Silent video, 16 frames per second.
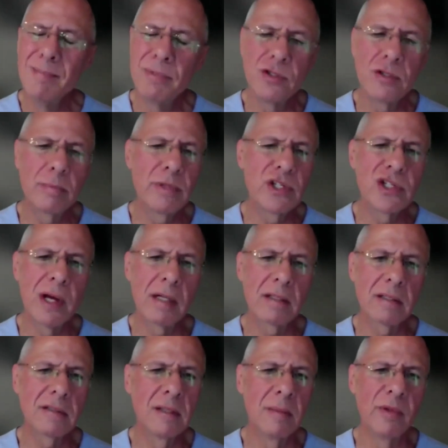But you'd be
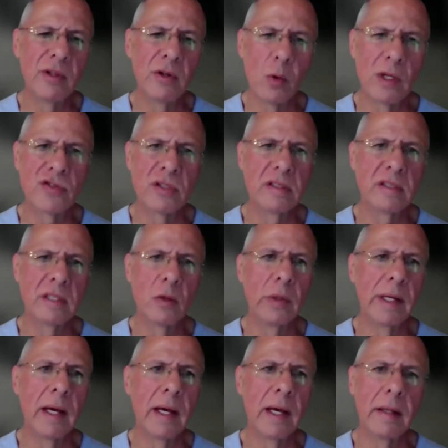shocked at some of the questions that
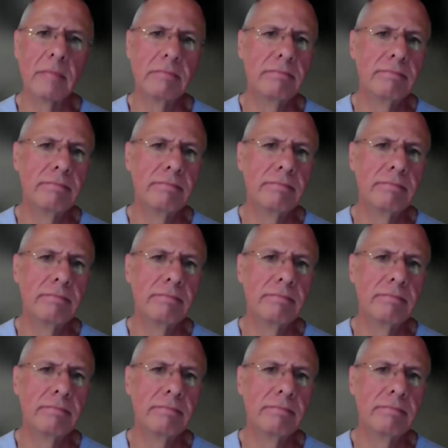we get.